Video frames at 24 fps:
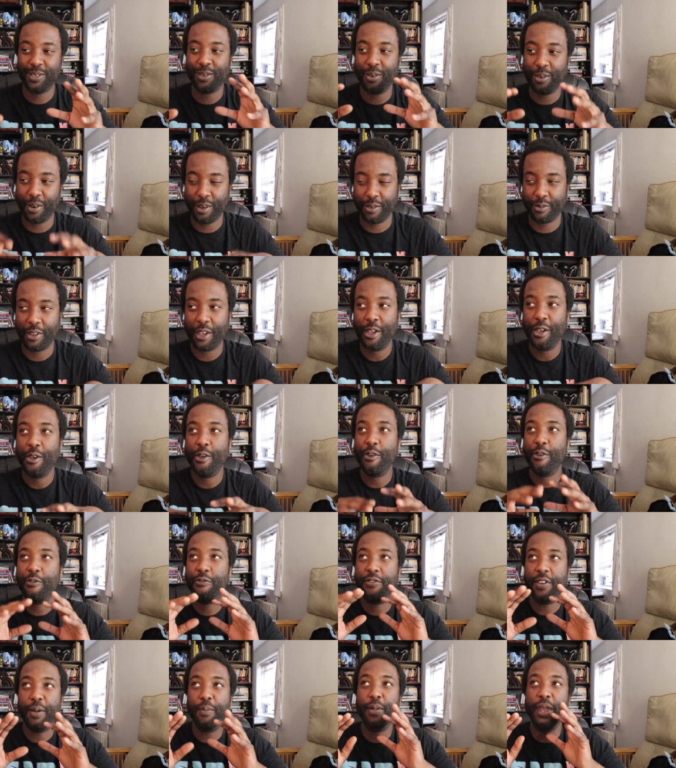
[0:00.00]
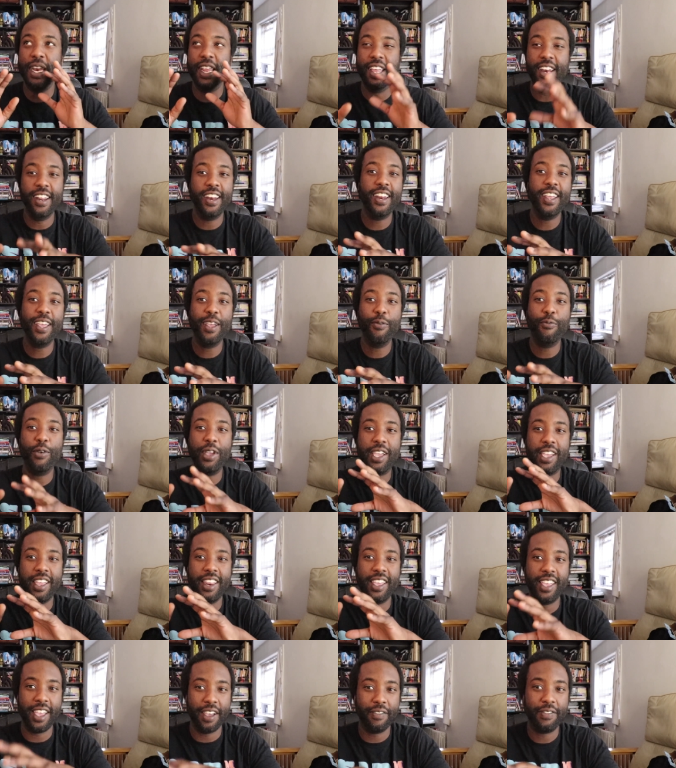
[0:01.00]
sort of femininity we
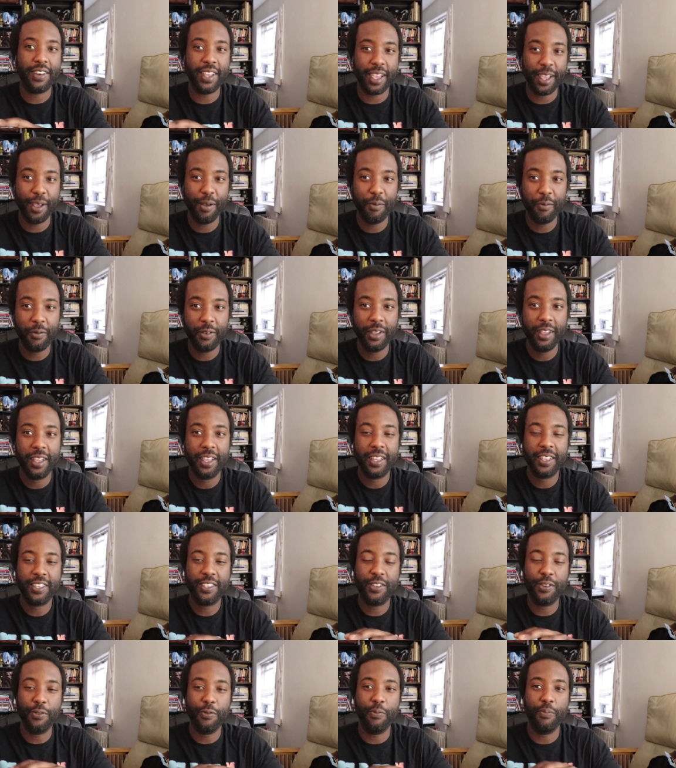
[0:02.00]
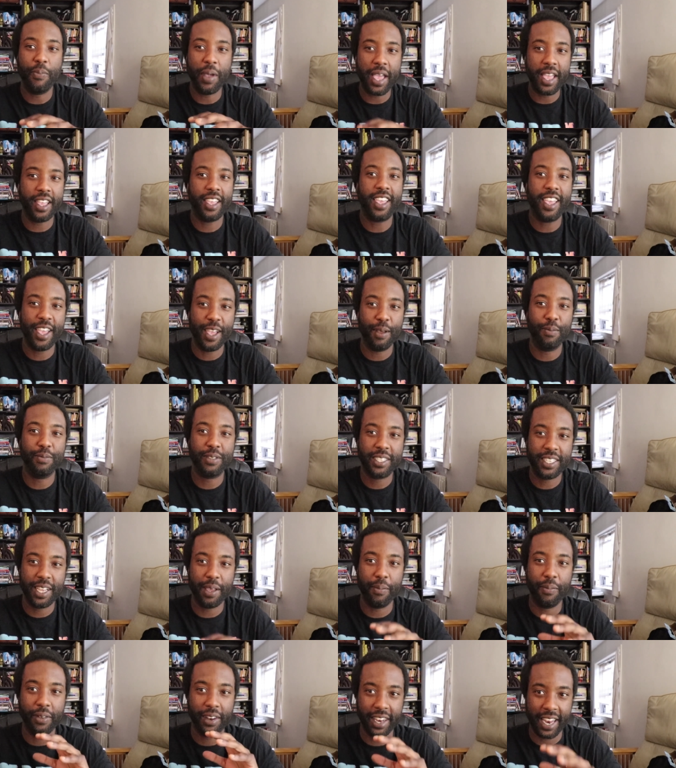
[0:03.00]
can give to him to make him
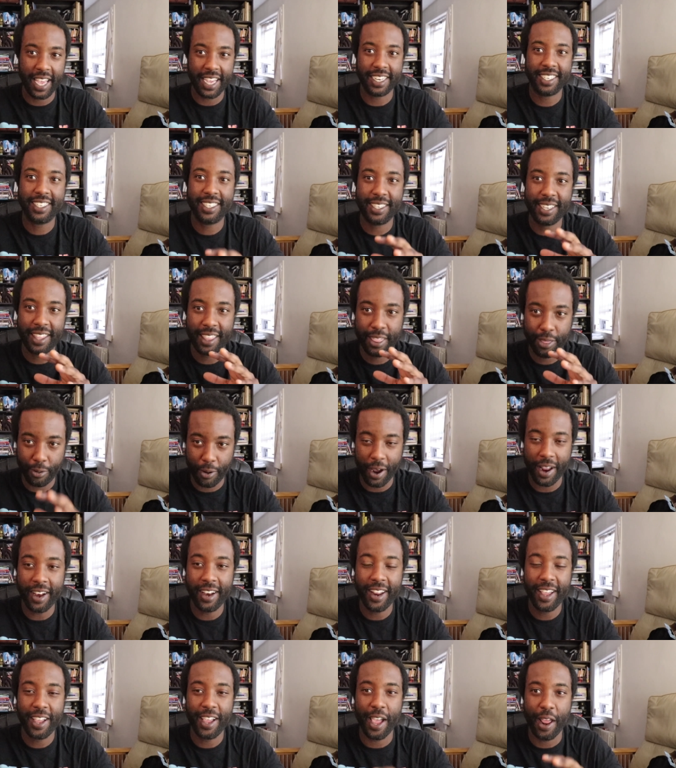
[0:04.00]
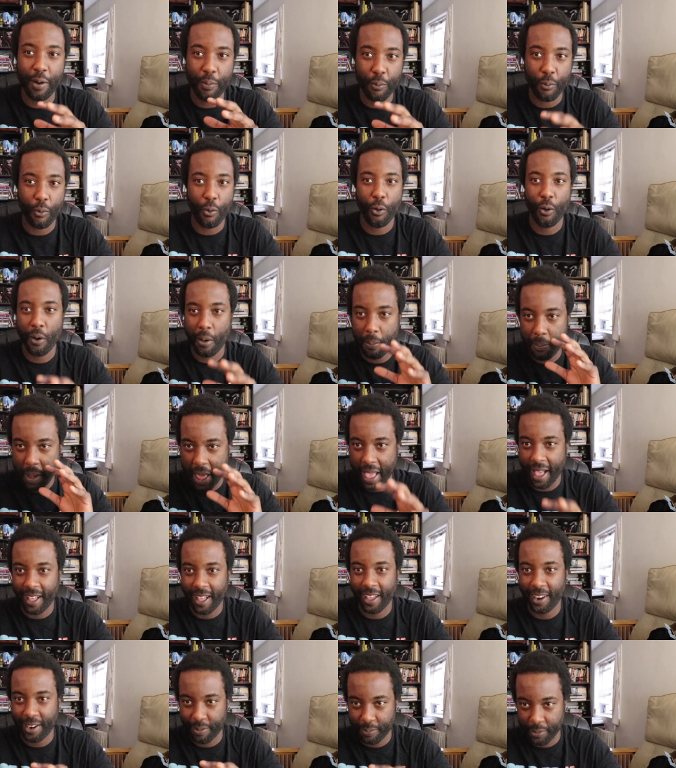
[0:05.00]
seem less threatening and more
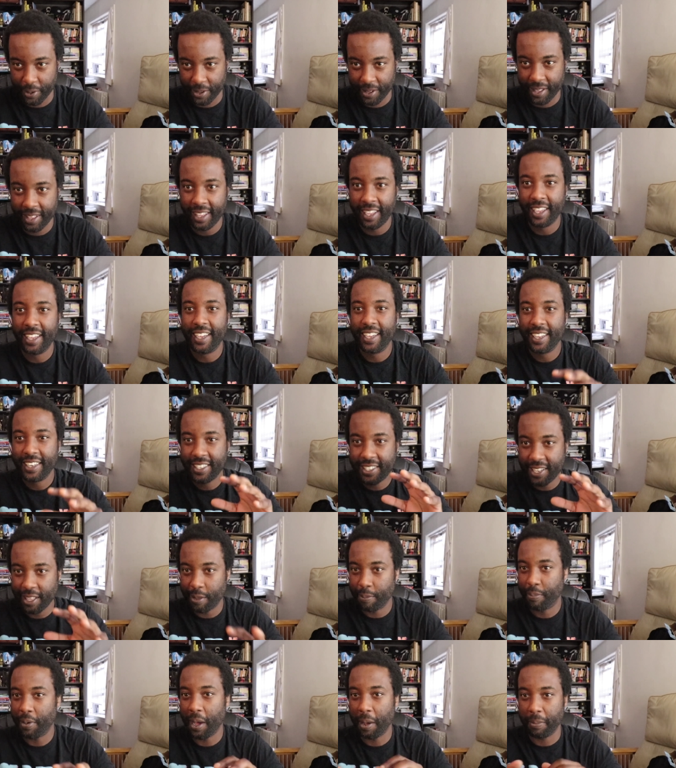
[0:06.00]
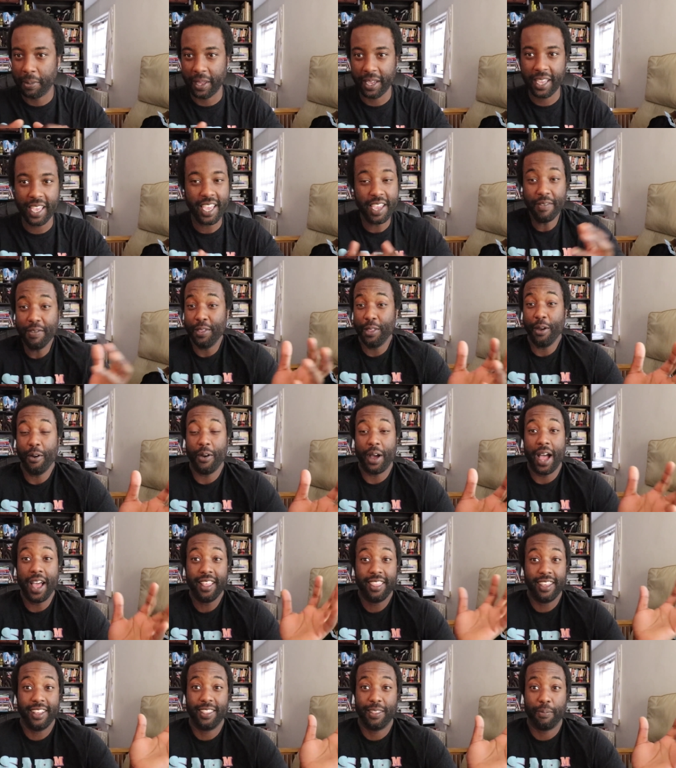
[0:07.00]
palatable to the public. Even though
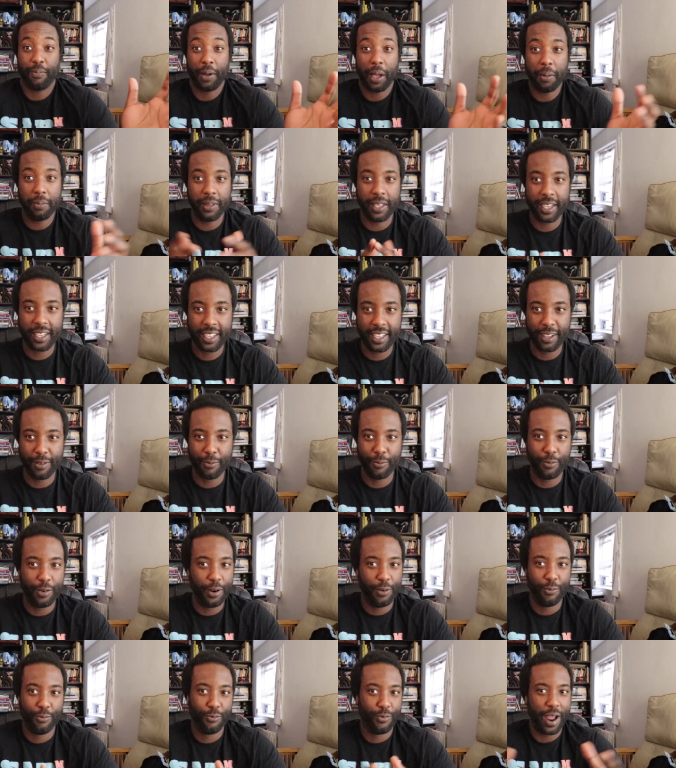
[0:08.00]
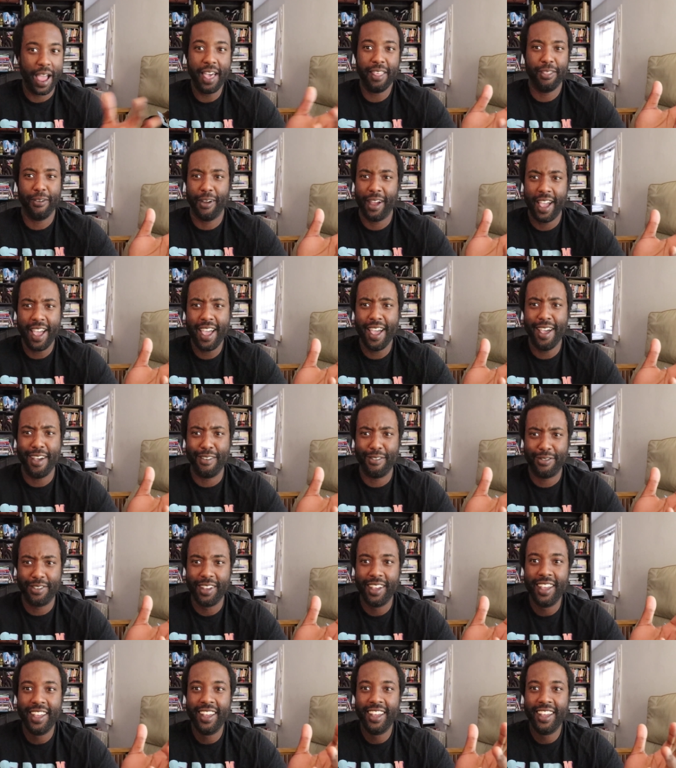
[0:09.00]
I think the public would rather have